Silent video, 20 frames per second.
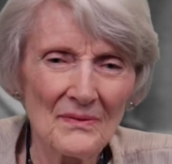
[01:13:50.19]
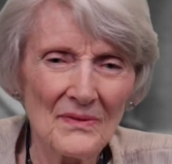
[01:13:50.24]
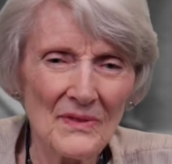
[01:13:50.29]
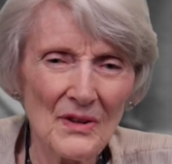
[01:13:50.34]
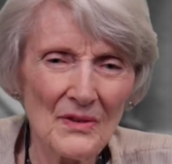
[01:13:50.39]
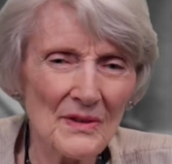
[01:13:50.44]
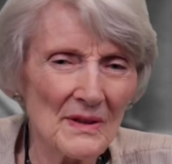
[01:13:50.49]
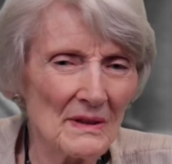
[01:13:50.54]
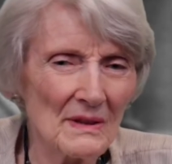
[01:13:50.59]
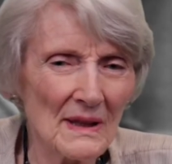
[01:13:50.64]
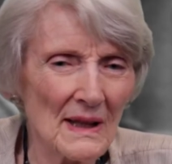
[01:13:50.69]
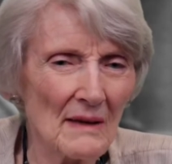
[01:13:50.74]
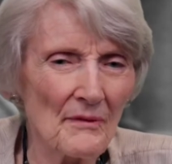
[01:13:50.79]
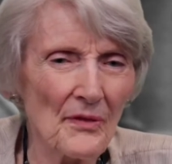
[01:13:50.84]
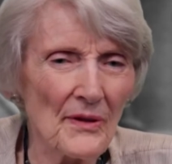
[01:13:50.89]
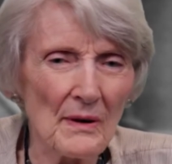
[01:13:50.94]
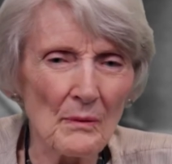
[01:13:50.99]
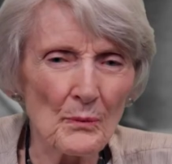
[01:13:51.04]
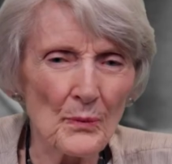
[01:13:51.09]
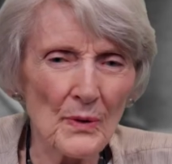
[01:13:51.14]
you didn't get
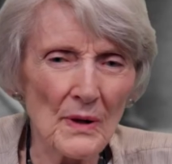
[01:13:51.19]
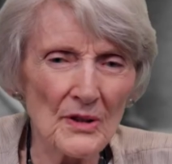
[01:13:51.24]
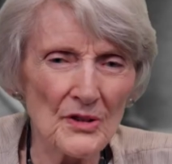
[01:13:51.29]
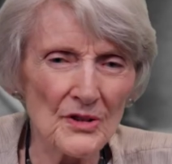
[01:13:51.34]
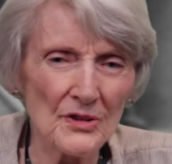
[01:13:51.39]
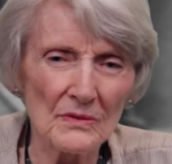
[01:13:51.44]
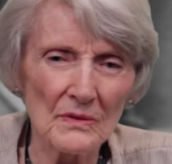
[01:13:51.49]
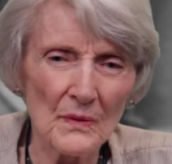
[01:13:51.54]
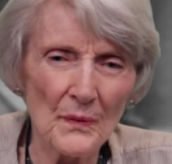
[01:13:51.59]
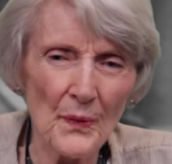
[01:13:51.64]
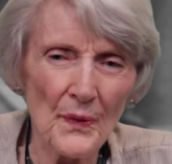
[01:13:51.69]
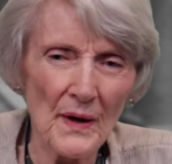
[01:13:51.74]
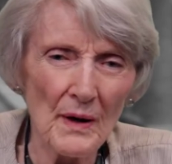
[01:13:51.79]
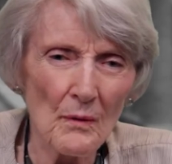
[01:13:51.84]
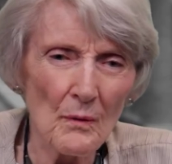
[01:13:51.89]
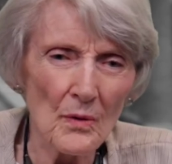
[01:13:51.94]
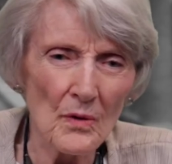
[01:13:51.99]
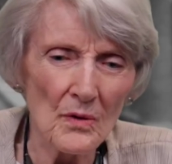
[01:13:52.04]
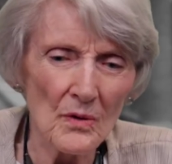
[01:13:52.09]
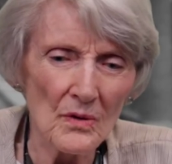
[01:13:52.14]
the impression that they
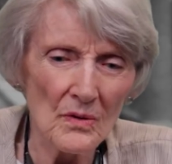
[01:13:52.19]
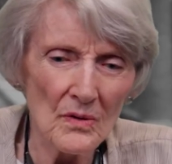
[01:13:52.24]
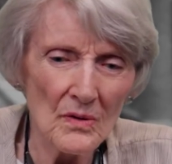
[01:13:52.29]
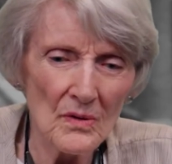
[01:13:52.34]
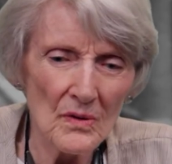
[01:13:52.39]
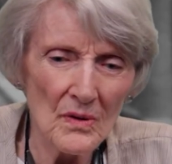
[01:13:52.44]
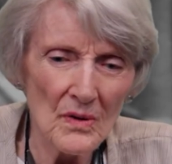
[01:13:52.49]
were